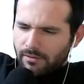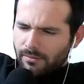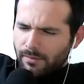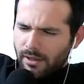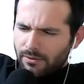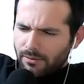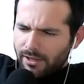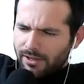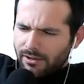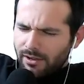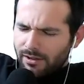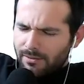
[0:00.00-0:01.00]
By the way,
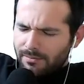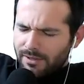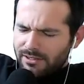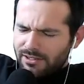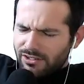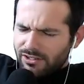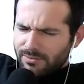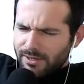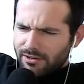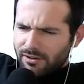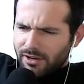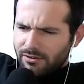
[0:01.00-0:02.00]
is it just me,
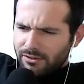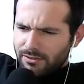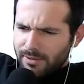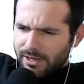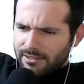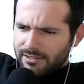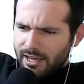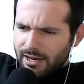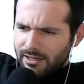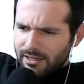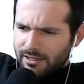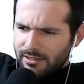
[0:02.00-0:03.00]
Grant, or is Mike staticky?